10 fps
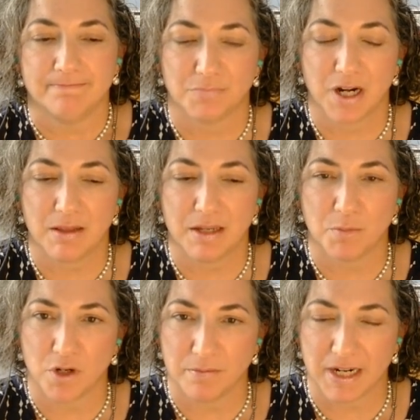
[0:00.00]
probably
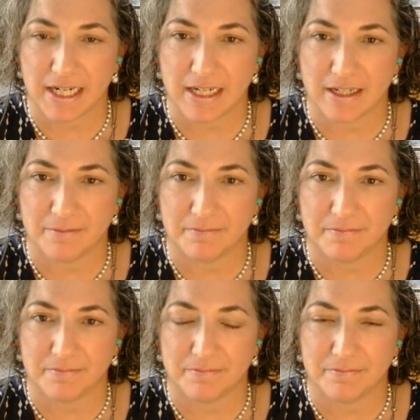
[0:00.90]
more in my
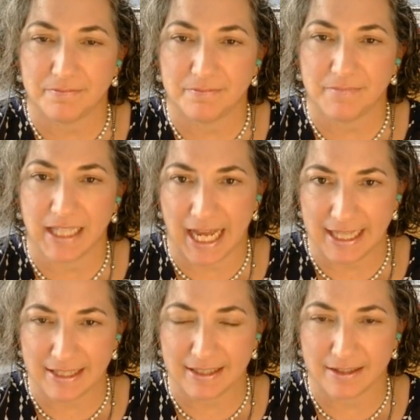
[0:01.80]

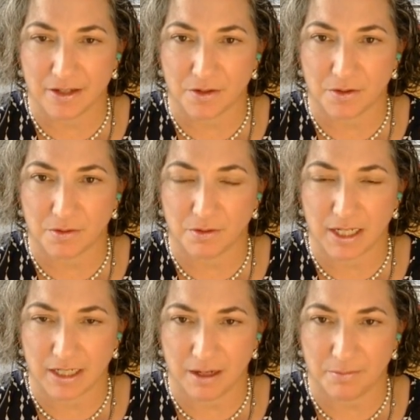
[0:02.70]
lats, so
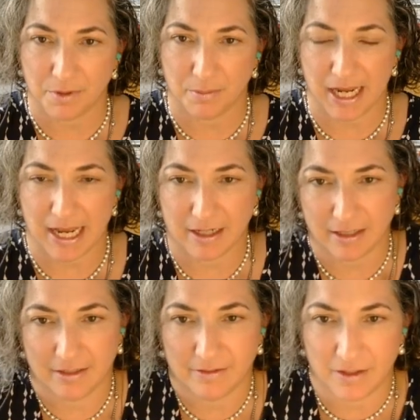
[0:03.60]
like upper back
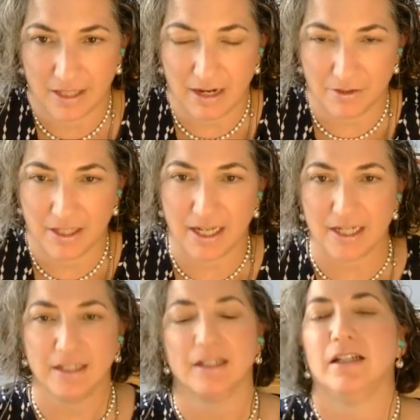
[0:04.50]
on the
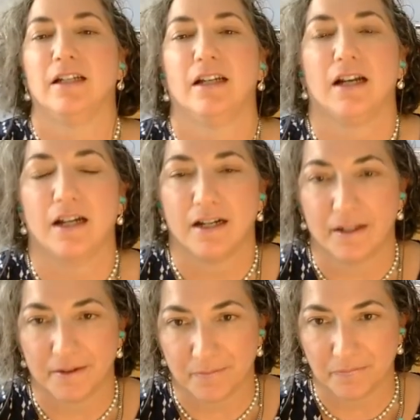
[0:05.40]
outside.
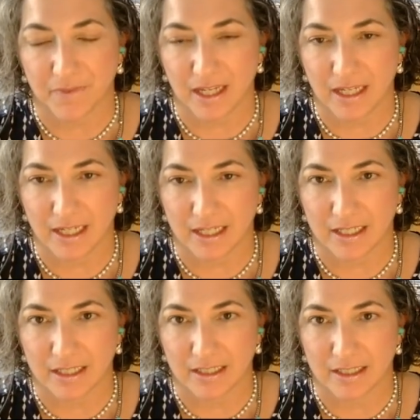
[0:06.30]

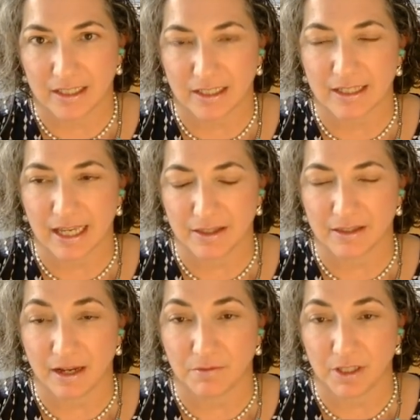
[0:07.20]
And because
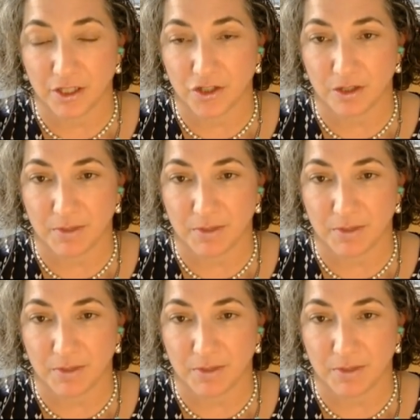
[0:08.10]
that really should